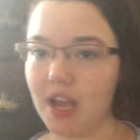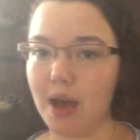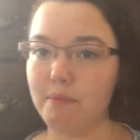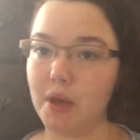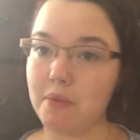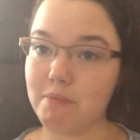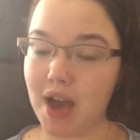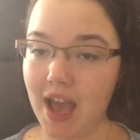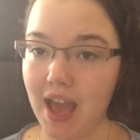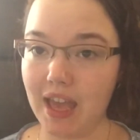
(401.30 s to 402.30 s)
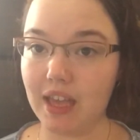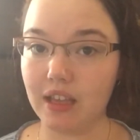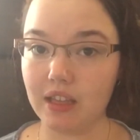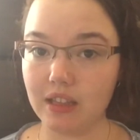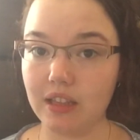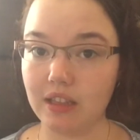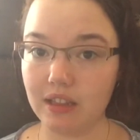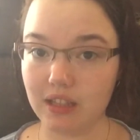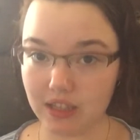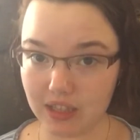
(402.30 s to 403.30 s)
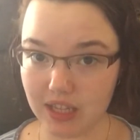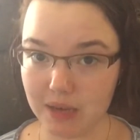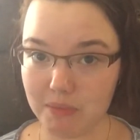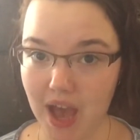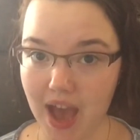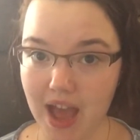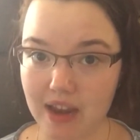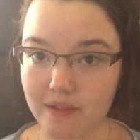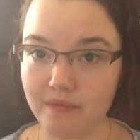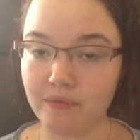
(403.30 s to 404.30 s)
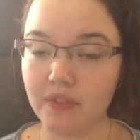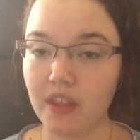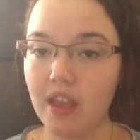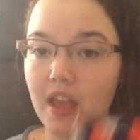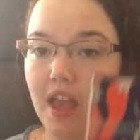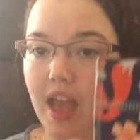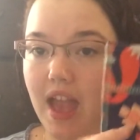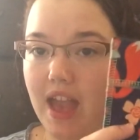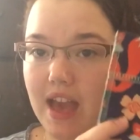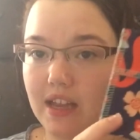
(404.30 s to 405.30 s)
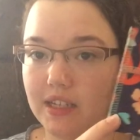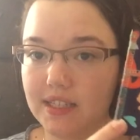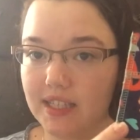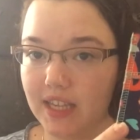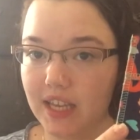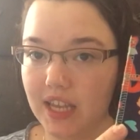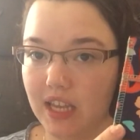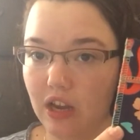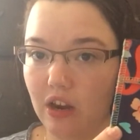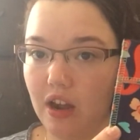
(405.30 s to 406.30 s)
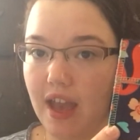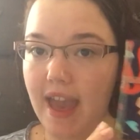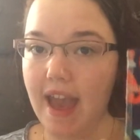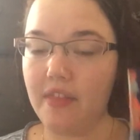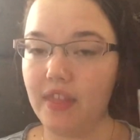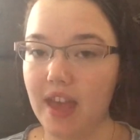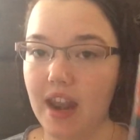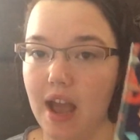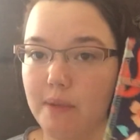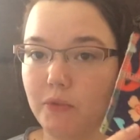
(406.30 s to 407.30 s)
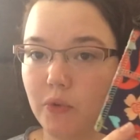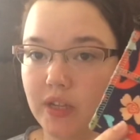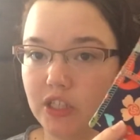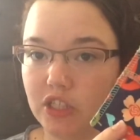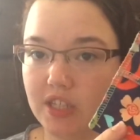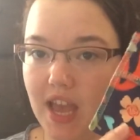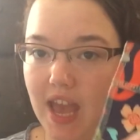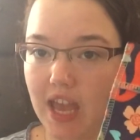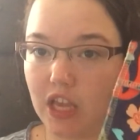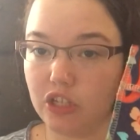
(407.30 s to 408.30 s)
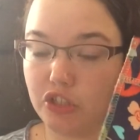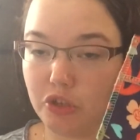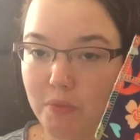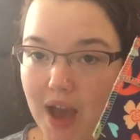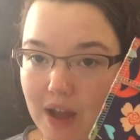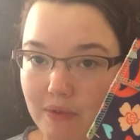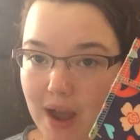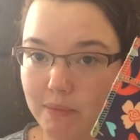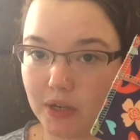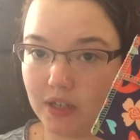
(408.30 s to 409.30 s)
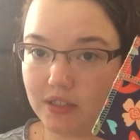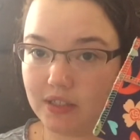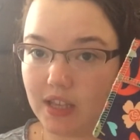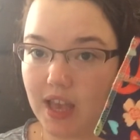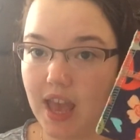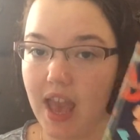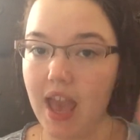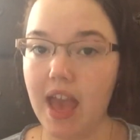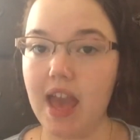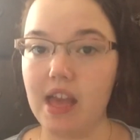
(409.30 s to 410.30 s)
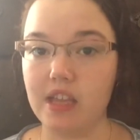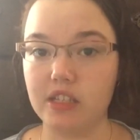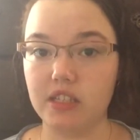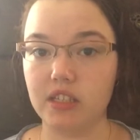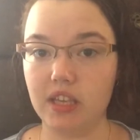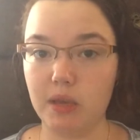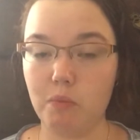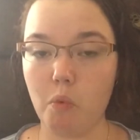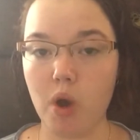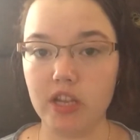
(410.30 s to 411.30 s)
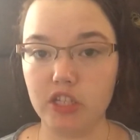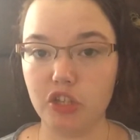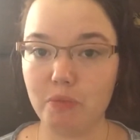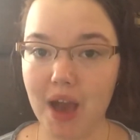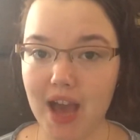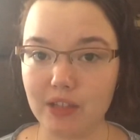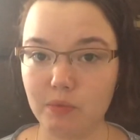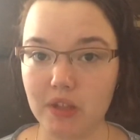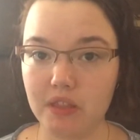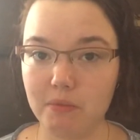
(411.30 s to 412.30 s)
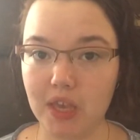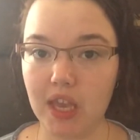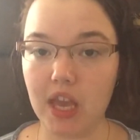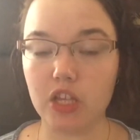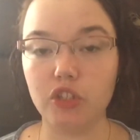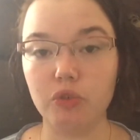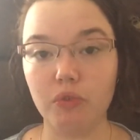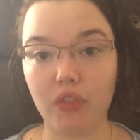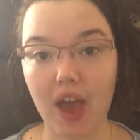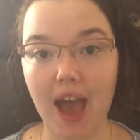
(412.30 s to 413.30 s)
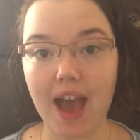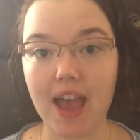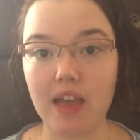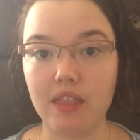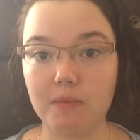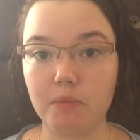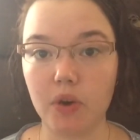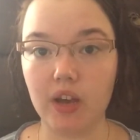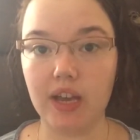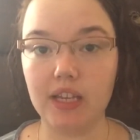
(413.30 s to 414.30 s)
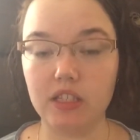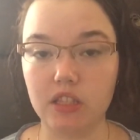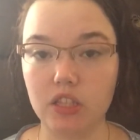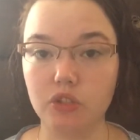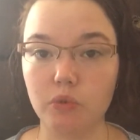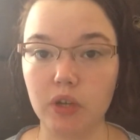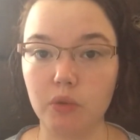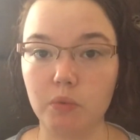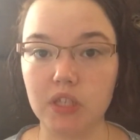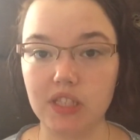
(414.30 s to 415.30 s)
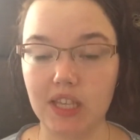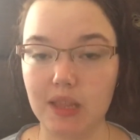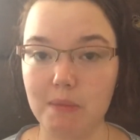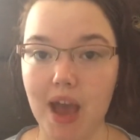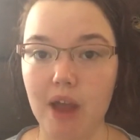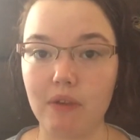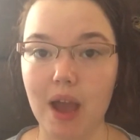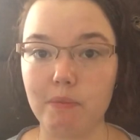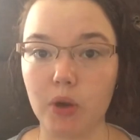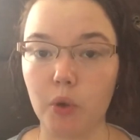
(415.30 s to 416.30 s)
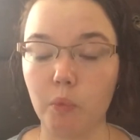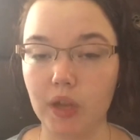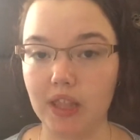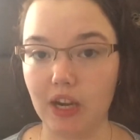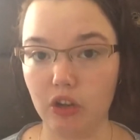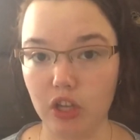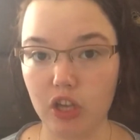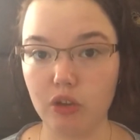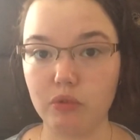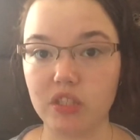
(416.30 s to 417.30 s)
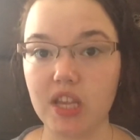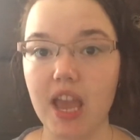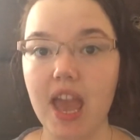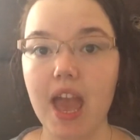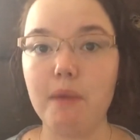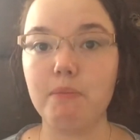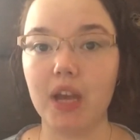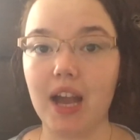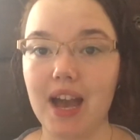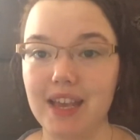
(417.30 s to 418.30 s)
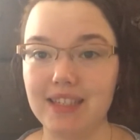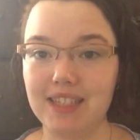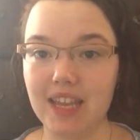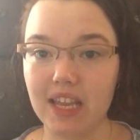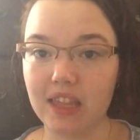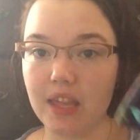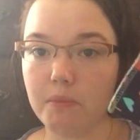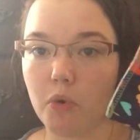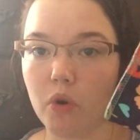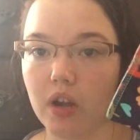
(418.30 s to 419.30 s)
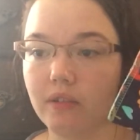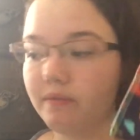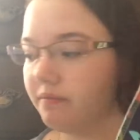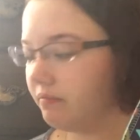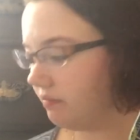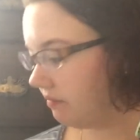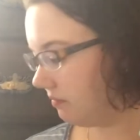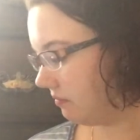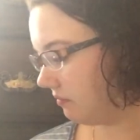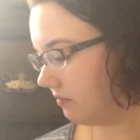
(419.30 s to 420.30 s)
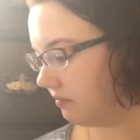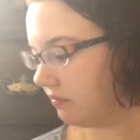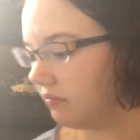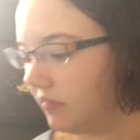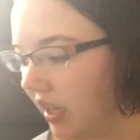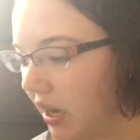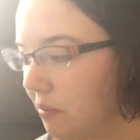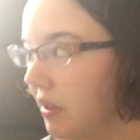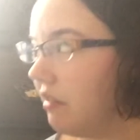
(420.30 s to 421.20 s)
up my clean pad and stick in here, and then I'm going to take 2 pad wrappers and keep 1 to 2 pads with me and do that, and then put the soiled ones in the pad wrapper when they're used, because anything more, here, play